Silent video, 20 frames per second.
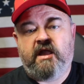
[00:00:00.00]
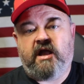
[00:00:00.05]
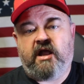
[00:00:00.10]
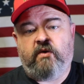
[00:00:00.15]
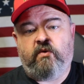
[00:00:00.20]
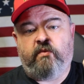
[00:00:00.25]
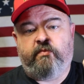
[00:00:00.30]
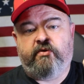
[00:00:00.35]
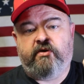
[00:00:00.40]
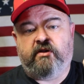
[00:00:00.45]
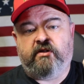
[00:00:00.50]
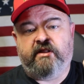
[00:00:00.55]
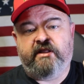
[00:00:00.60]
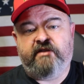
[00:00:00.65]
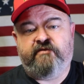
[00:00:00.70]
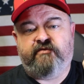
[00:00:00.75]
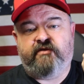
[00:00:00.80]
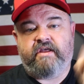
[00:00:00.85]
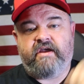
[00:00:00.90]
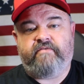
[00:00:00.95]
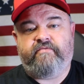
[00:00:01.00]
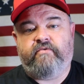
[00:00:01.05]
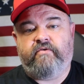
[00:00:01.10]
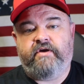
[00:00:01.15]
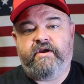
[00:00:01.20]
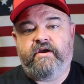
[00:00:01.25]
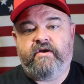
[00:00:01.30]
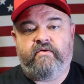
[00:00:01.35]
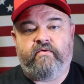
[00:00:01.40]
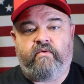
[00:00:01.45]
I will put a link for that
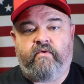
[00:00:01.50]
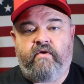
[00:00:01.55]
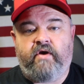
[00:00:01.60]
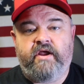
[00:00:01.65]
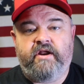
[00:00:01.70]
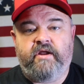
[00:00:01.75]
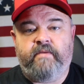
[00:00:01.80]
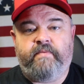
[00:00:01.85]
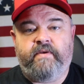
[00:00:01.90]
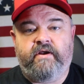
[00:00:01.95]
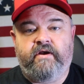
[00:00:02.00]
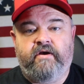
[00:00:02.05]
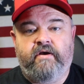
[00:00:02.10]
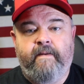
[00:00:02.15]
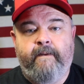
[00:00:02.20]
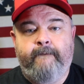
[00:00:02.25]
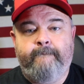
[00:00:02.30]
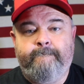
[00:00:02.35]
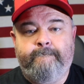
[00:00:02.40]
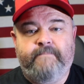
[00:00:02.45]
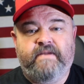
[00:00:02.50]
for you right up here.